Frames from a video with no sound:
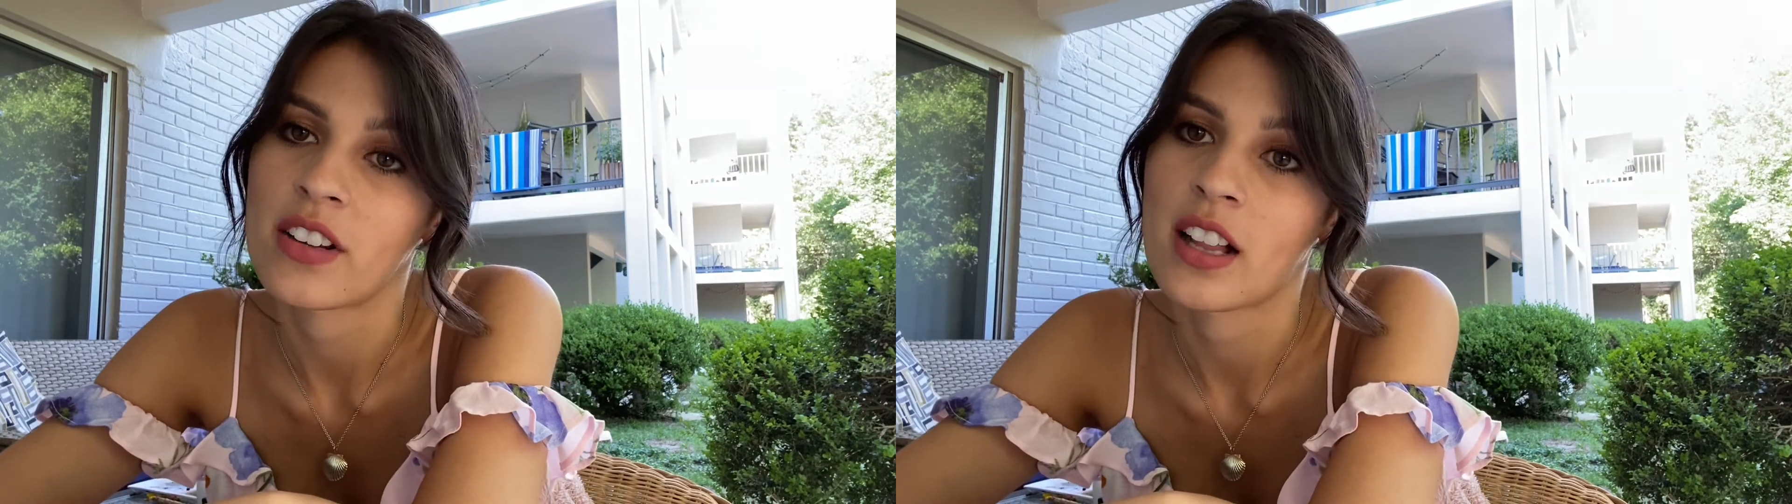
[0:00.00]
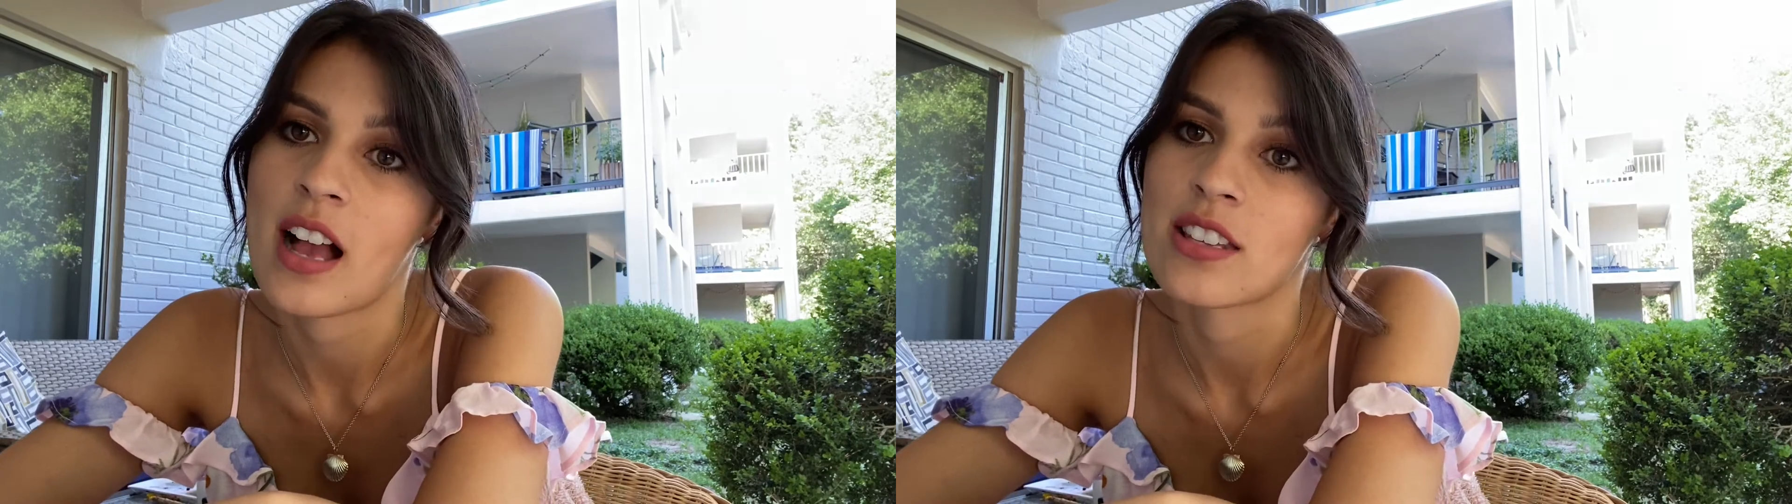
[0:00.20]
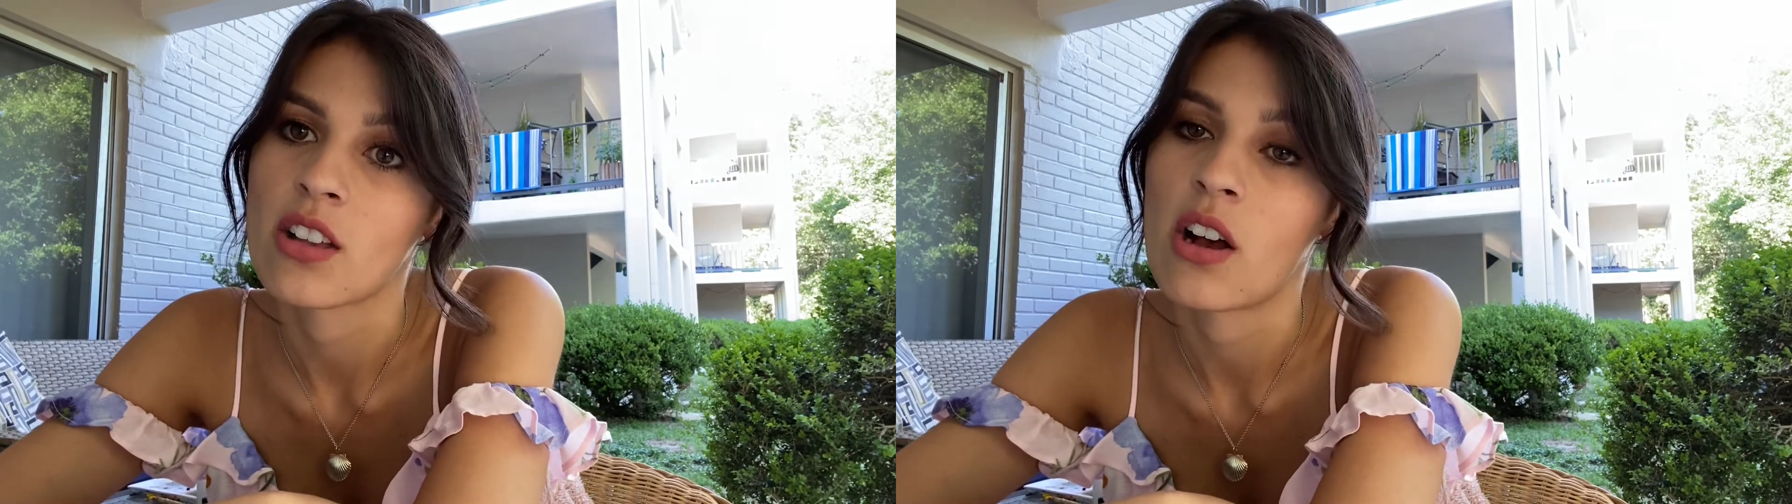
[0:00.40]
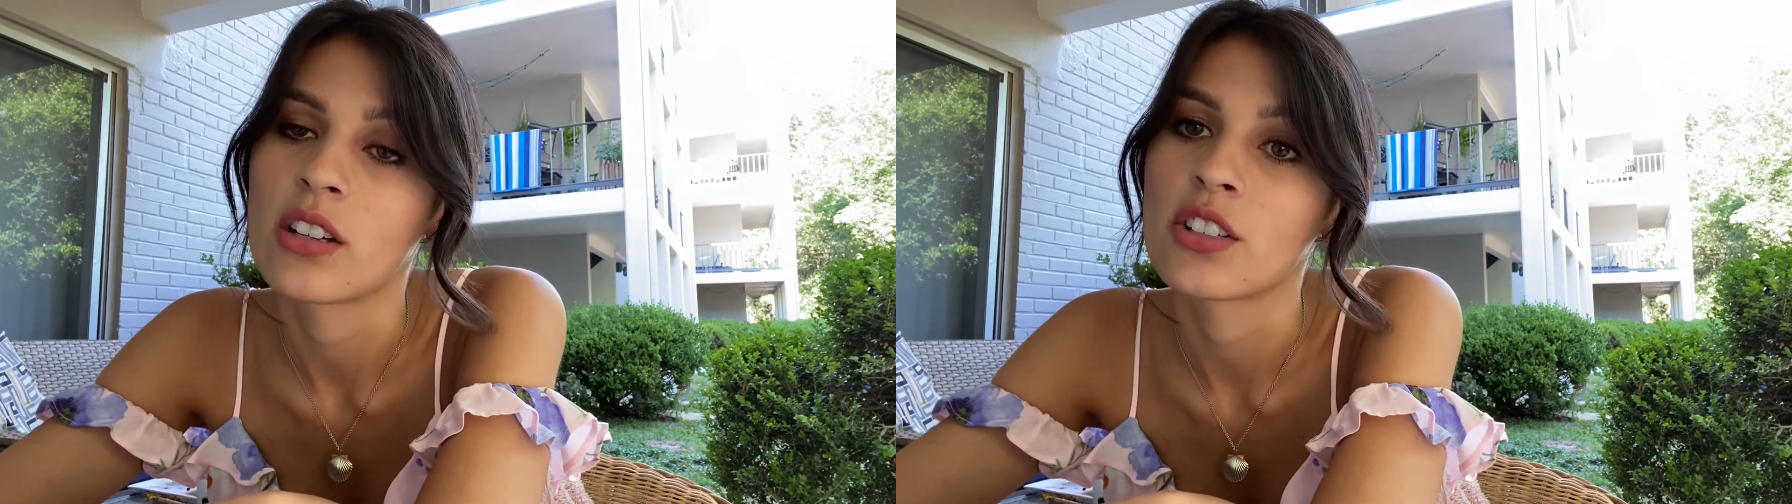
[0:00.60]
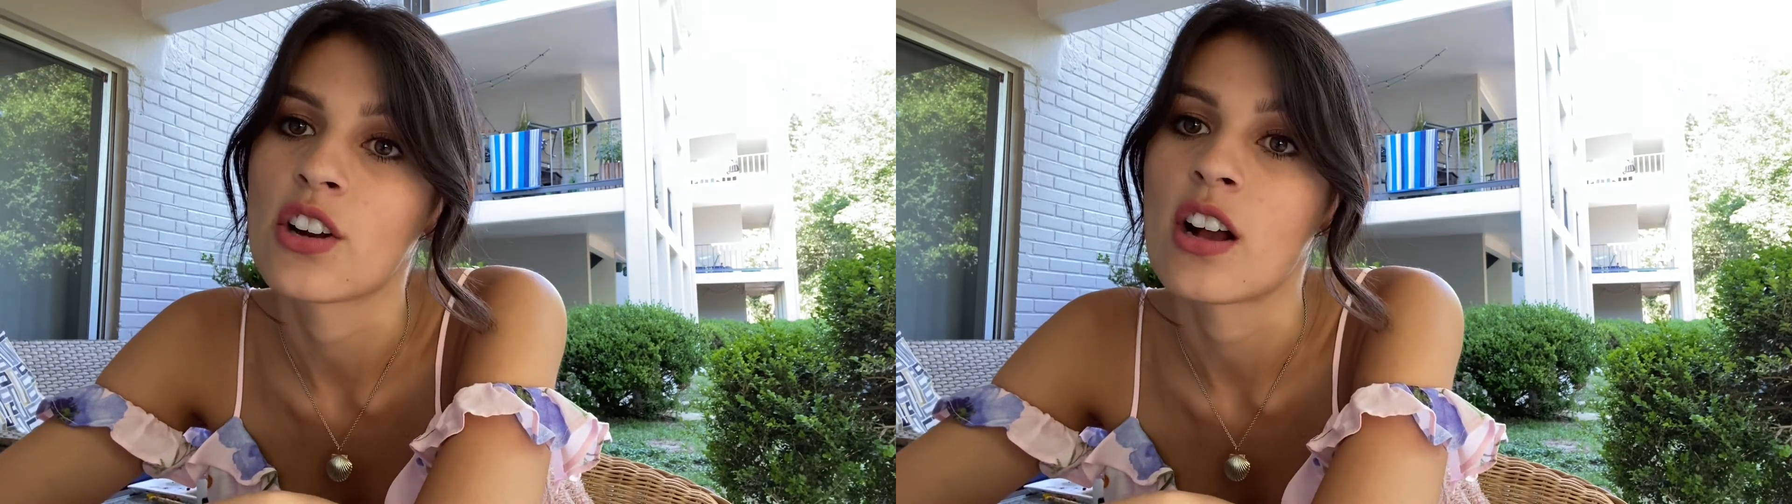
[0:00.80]
class
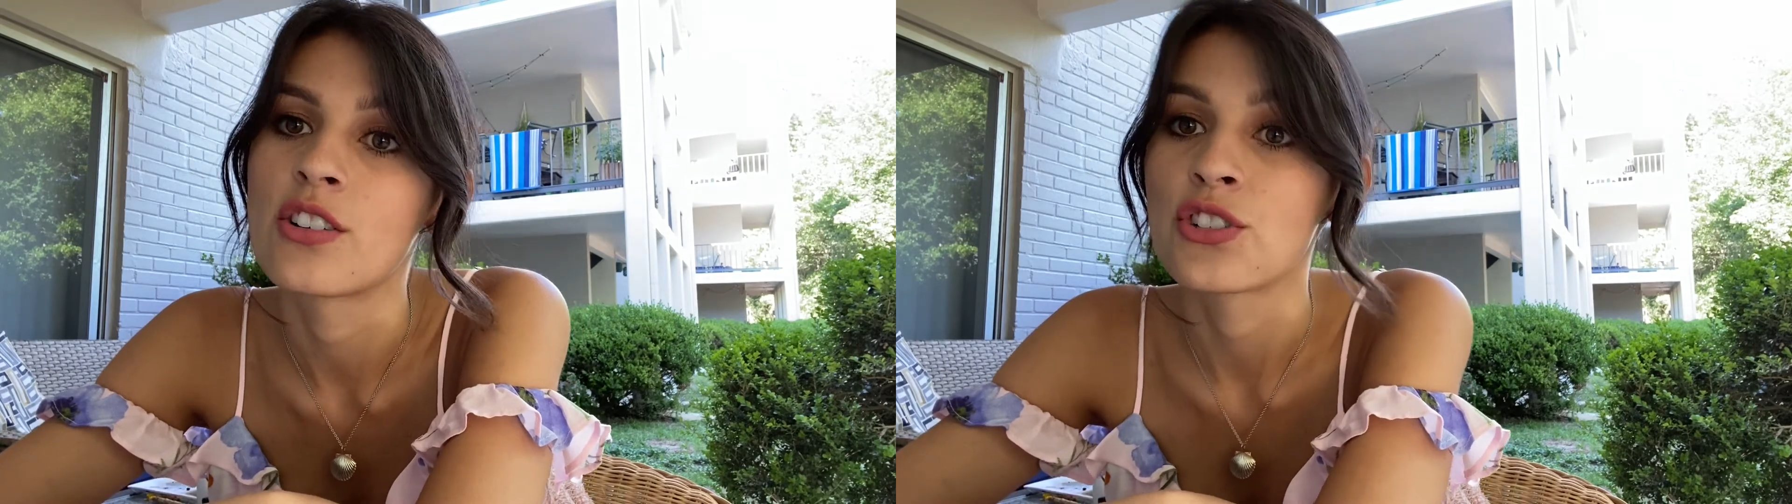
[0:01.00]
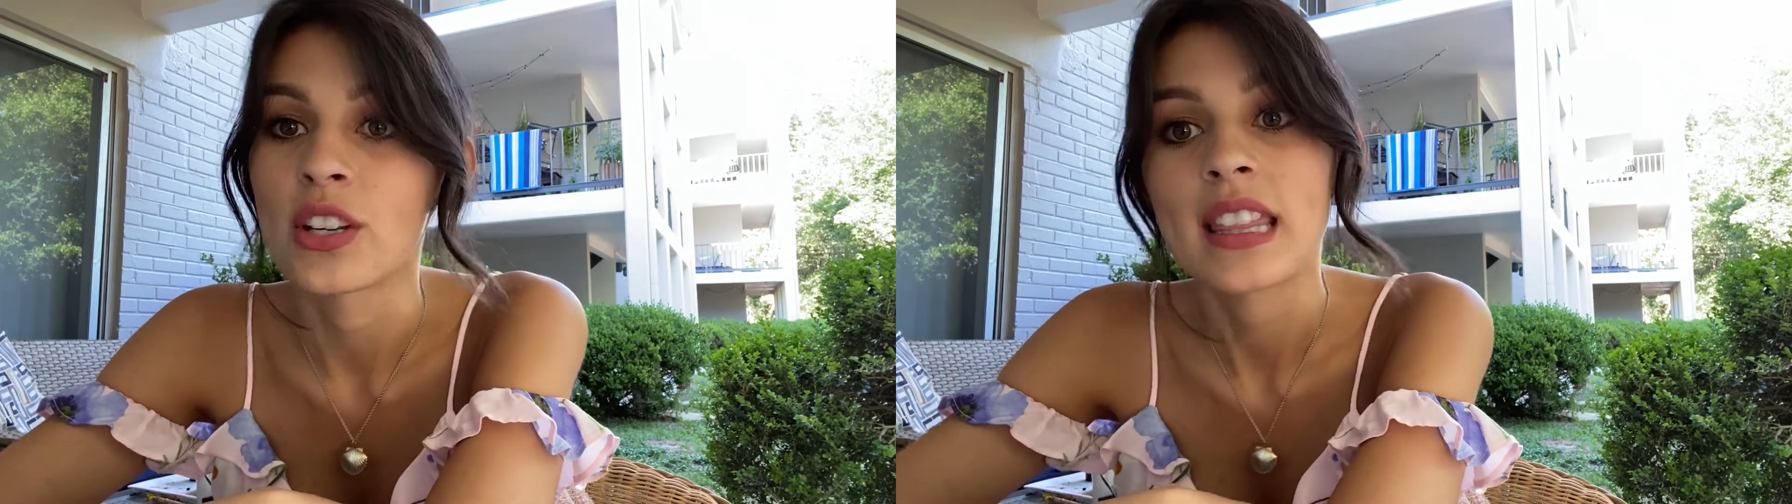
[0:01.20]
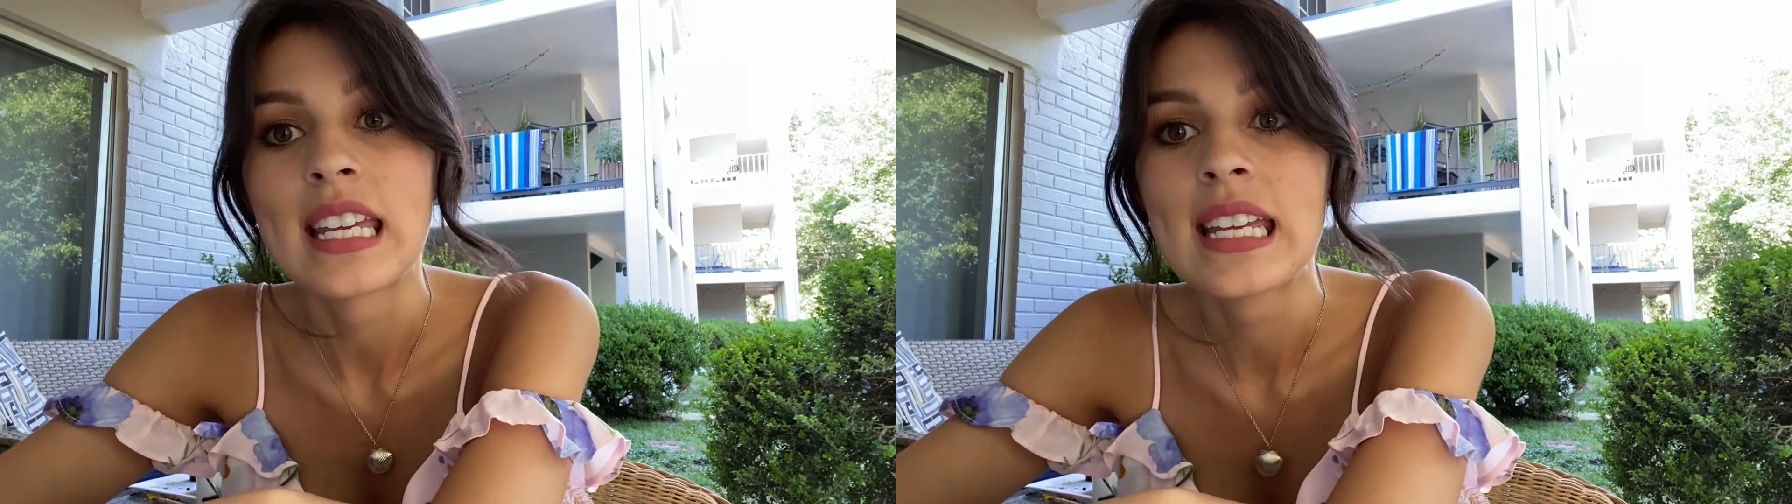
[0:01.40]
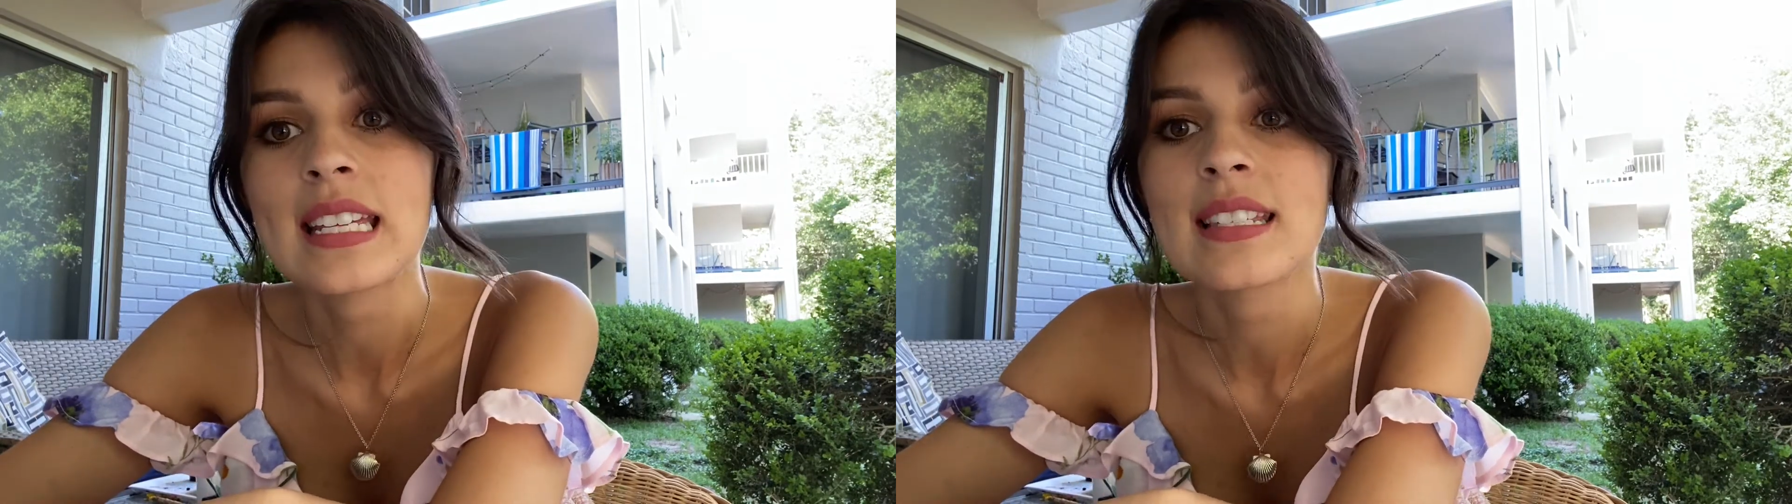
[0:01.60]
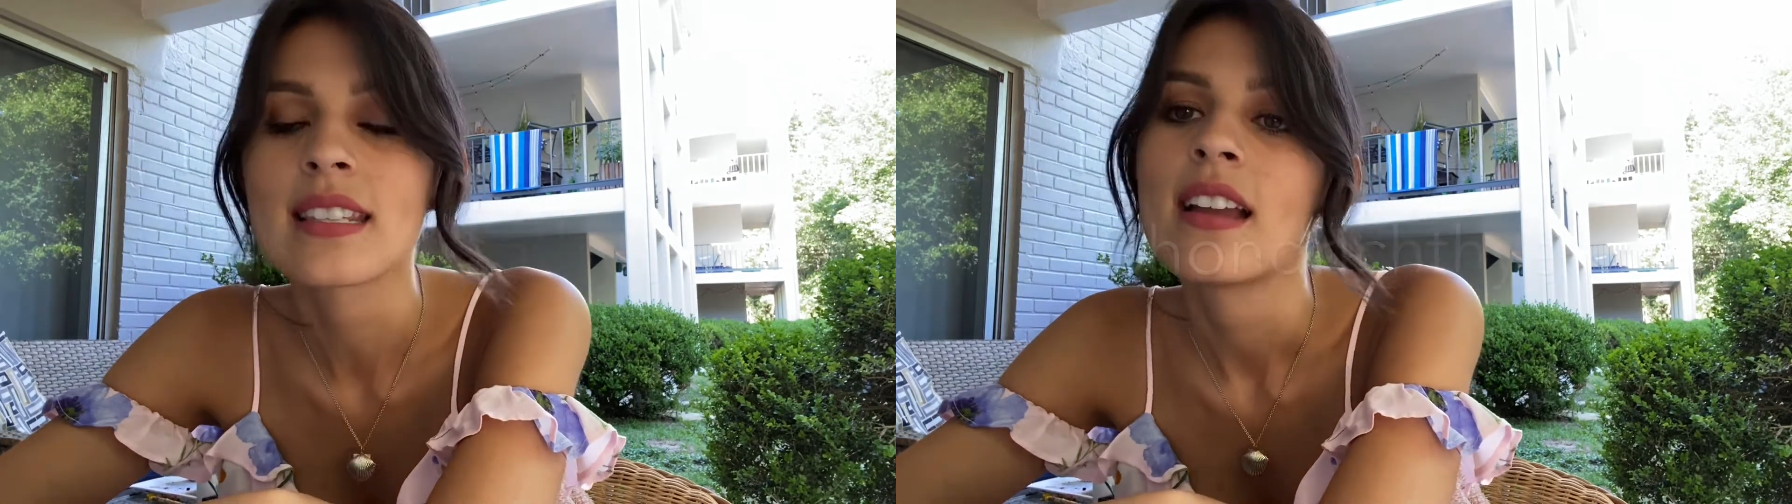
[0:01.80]
called
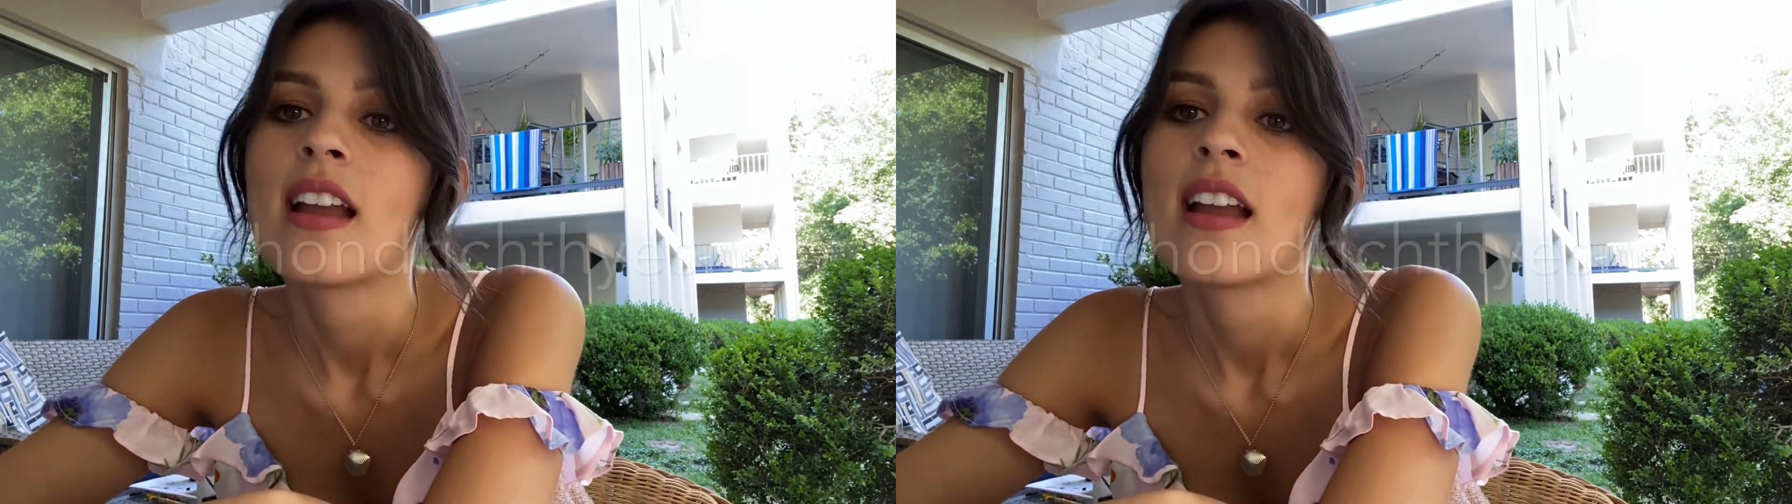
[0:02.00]
Chondrichthyes.